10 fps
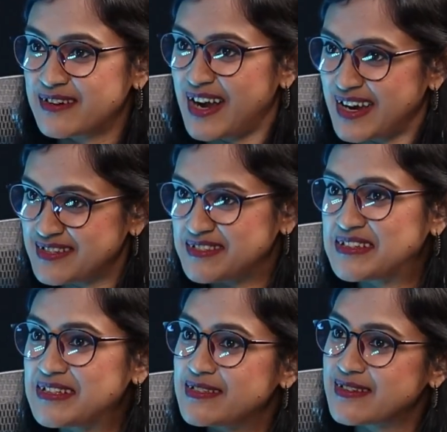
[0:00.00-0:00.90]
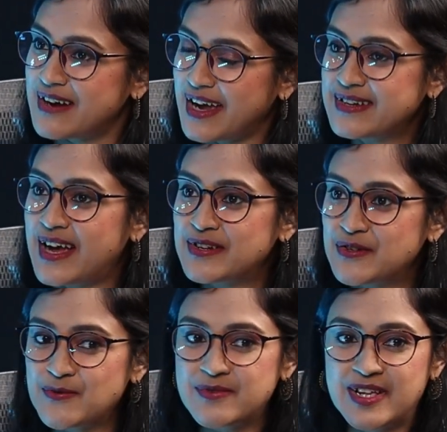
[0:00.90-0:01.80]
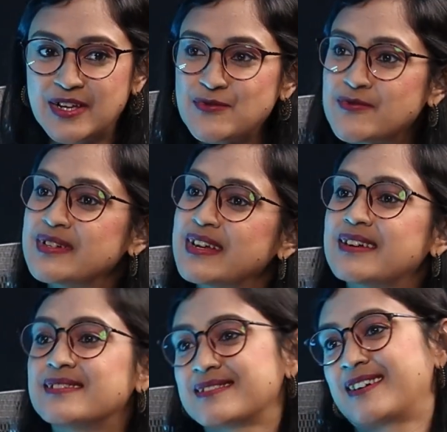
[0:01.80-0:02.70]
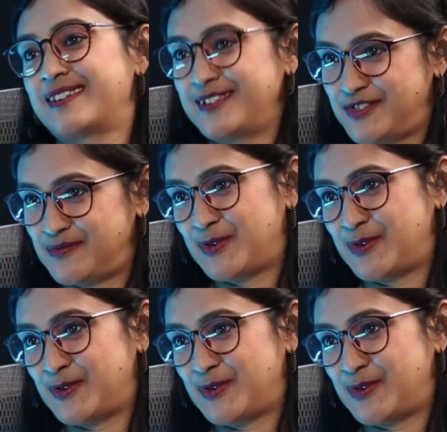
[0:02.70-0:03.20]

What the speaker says: the right skills, the right attitude, they shouldn't get discouraged